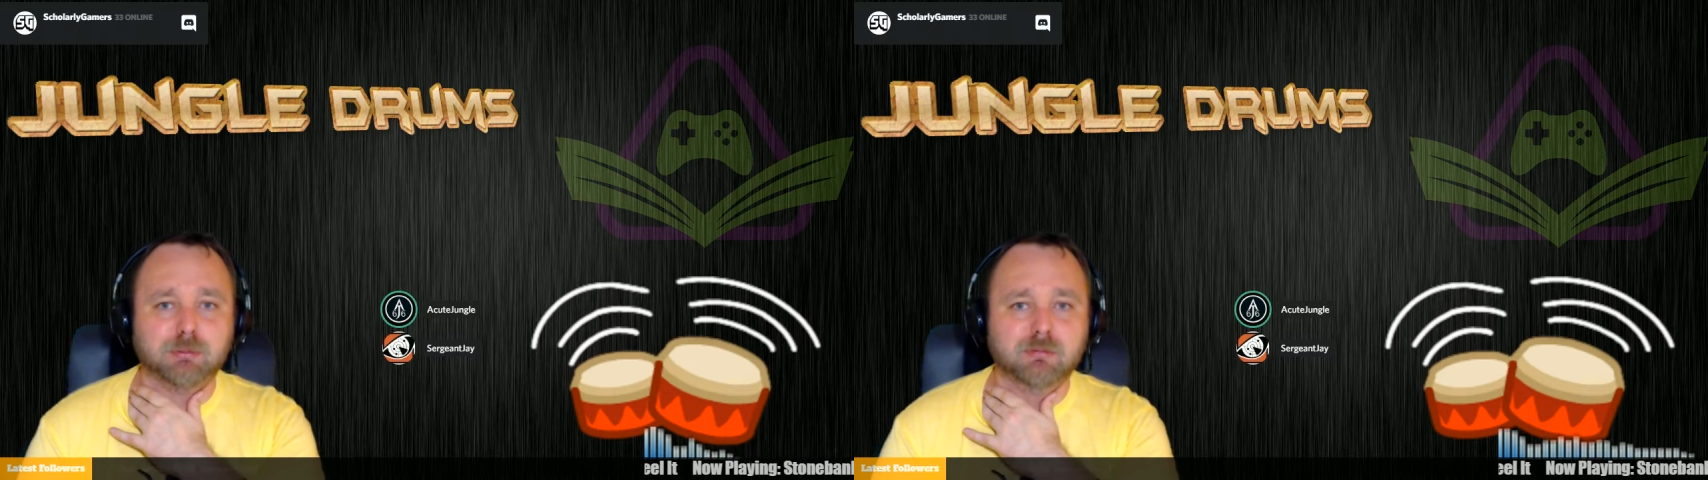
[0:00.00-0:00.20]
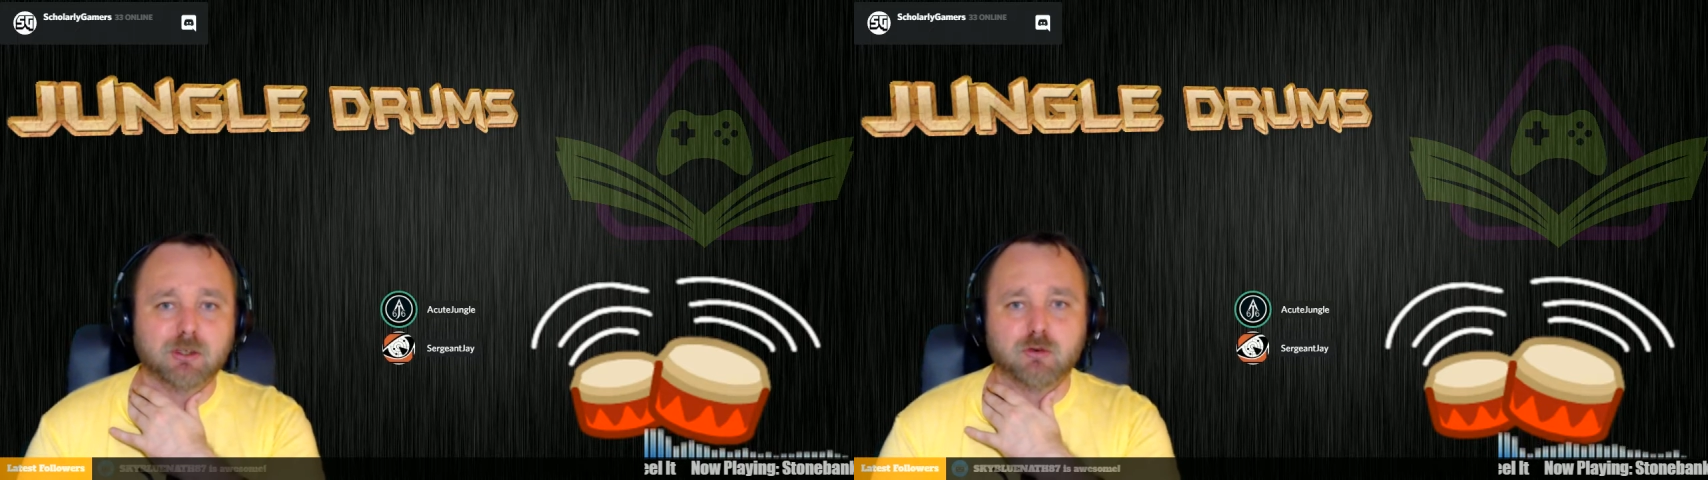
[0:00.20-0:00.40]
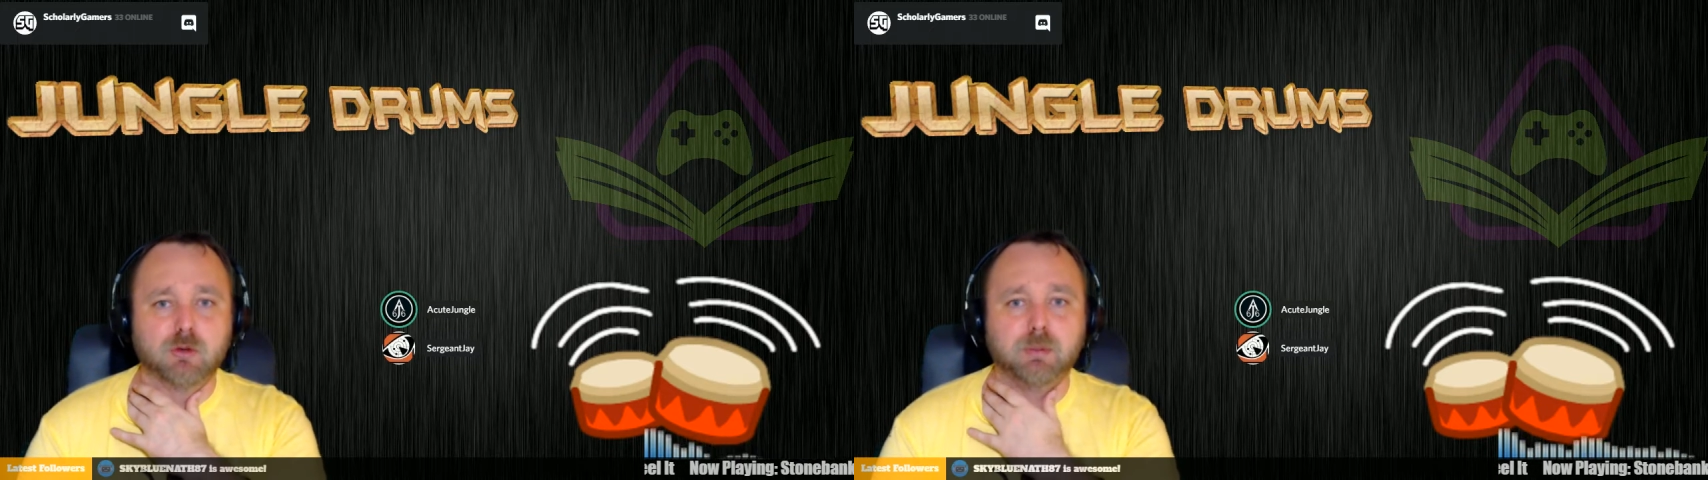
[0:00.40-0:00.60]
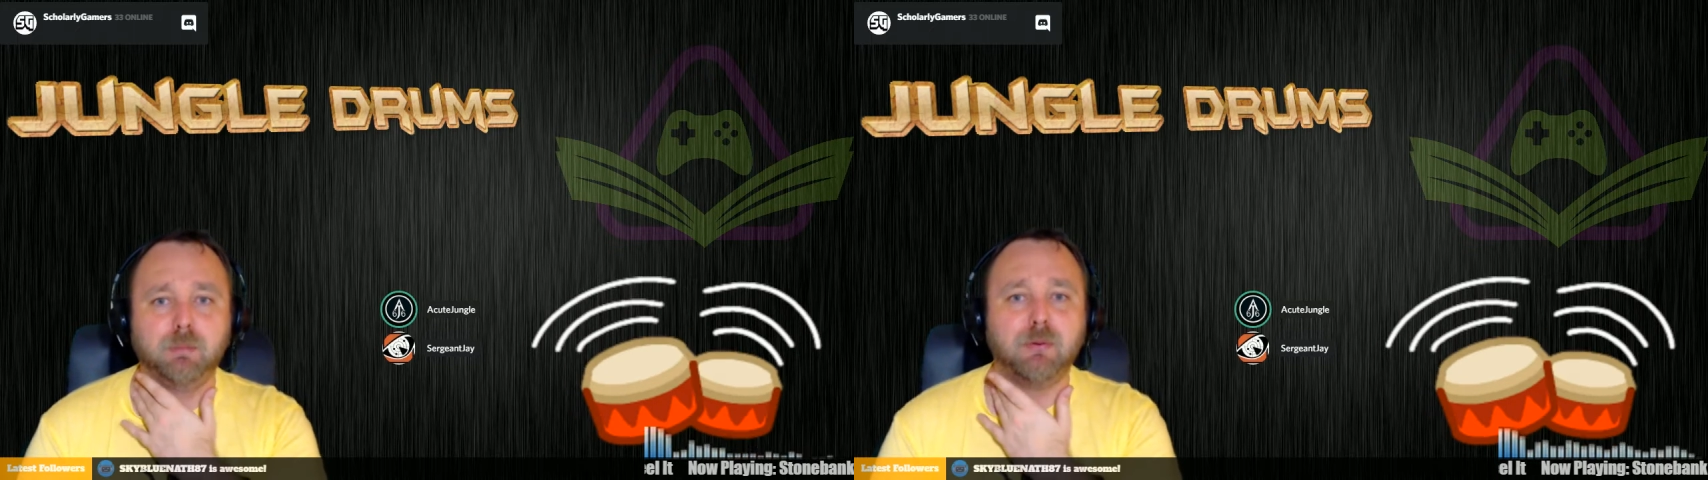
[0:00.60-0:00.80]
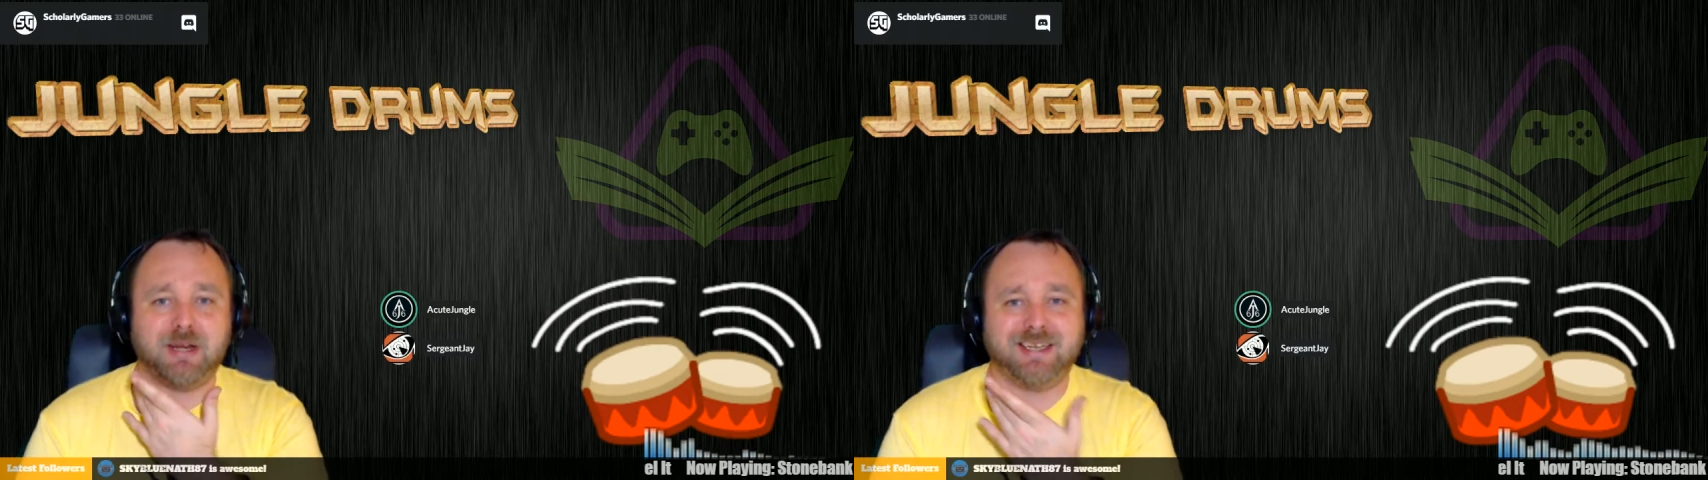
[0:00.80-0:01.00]
the group will
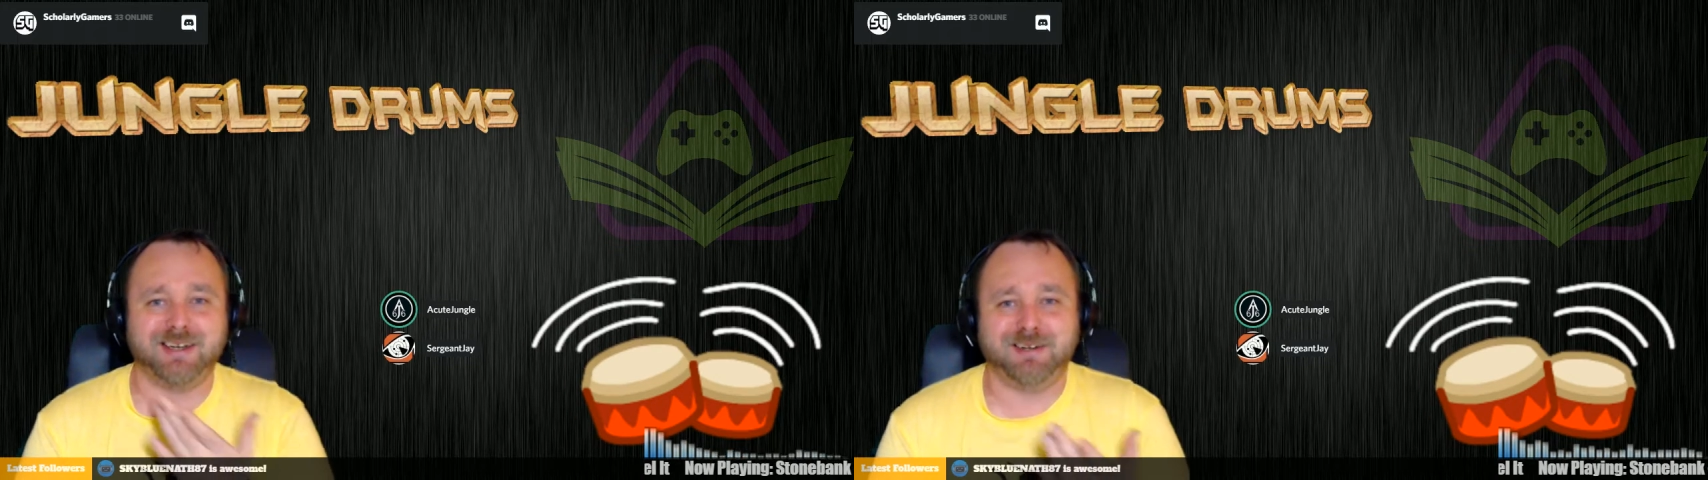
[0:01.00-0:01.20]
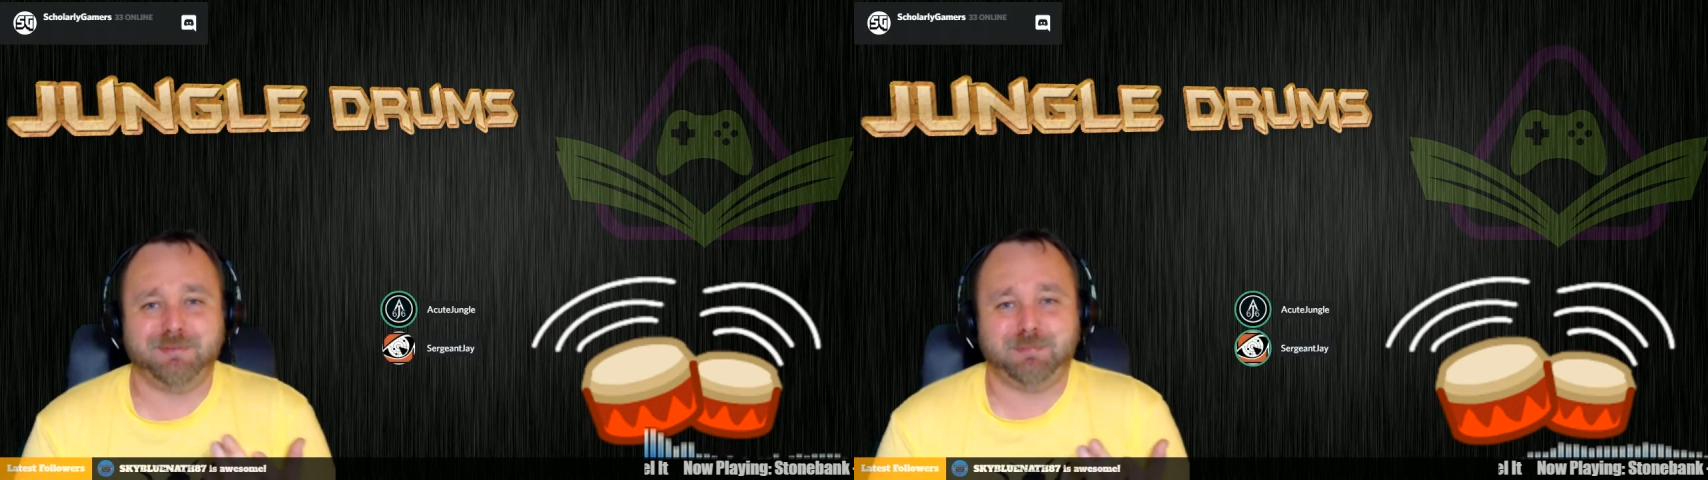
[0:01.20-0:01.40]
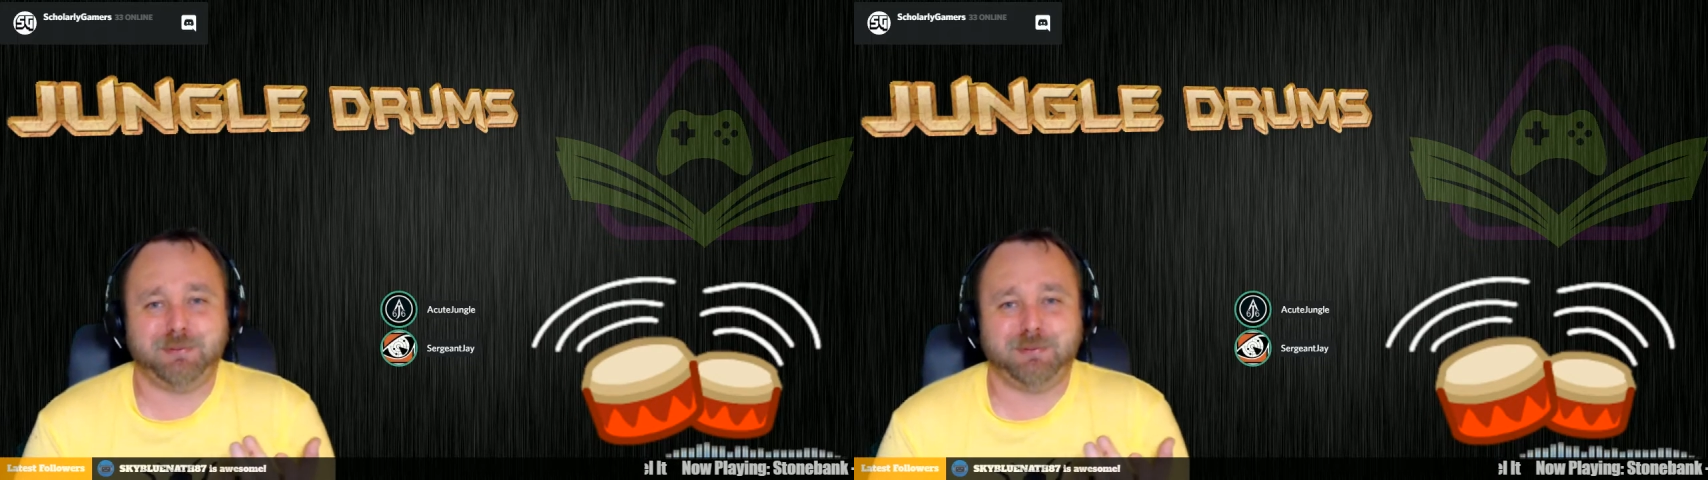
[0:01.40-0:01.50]
break up.